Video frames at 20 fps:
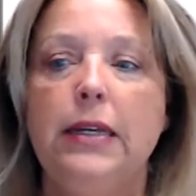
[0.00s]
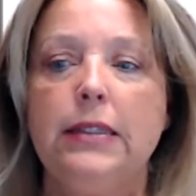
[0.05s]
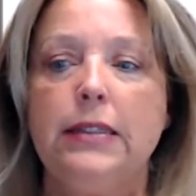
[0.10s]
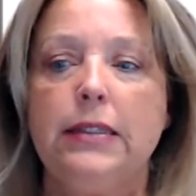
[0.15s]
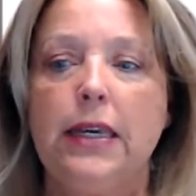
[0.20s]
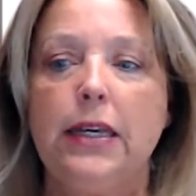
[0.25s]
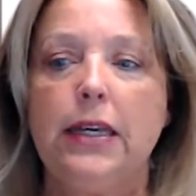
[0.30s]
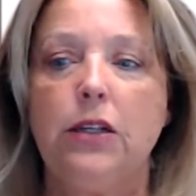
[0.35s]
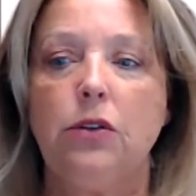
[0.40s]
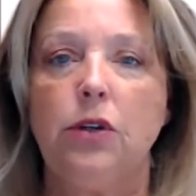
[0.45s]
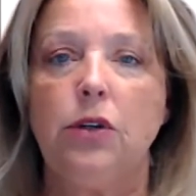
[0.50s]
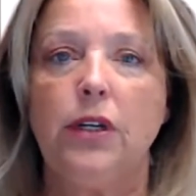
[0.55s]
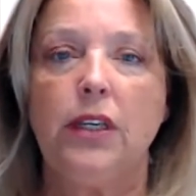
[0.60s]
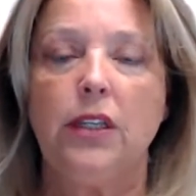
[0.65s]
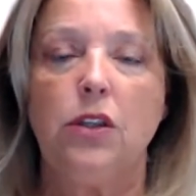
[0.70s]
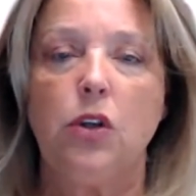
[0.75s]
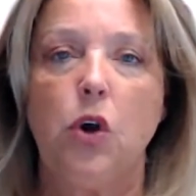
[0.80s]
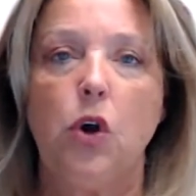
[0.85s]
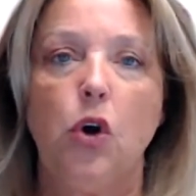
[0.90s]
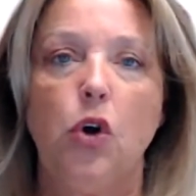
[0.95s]
take a look at
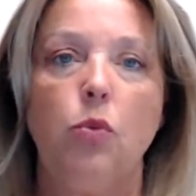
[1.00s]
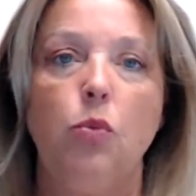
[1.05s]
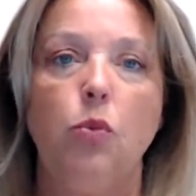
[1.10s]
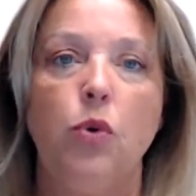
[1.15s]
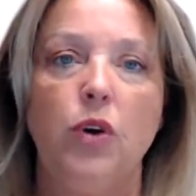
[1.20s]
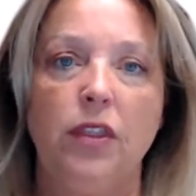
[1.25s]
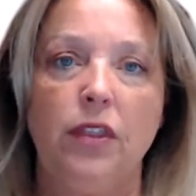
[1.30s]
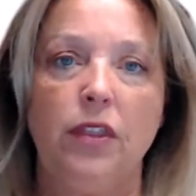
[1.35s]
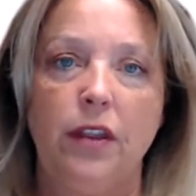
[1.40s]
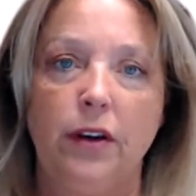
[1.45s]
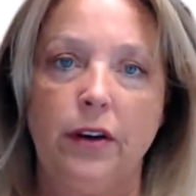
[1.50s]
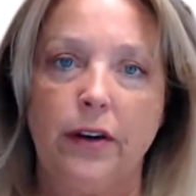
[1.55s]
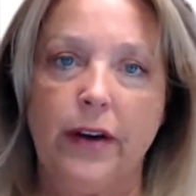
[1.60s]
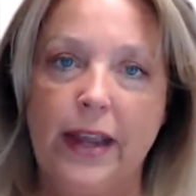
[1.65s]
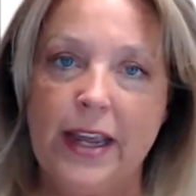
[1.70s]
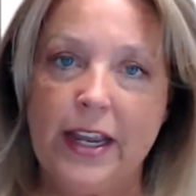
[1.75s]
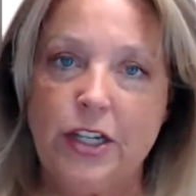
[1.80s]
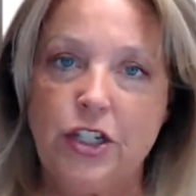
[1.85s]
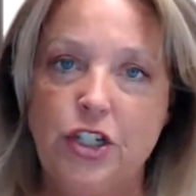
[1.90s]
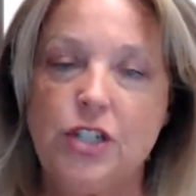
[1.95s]
the home with their
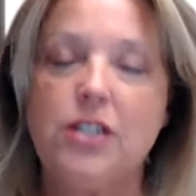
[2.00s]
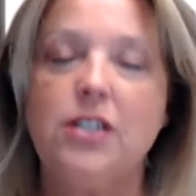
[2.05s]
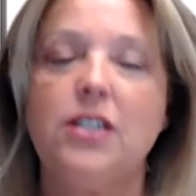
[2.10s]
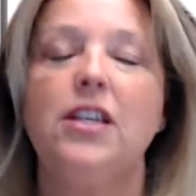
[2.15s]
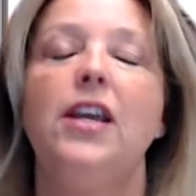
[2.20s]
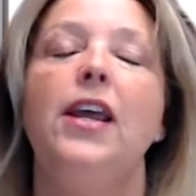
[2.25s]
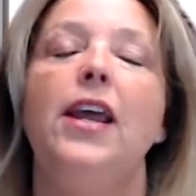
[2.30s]
agent,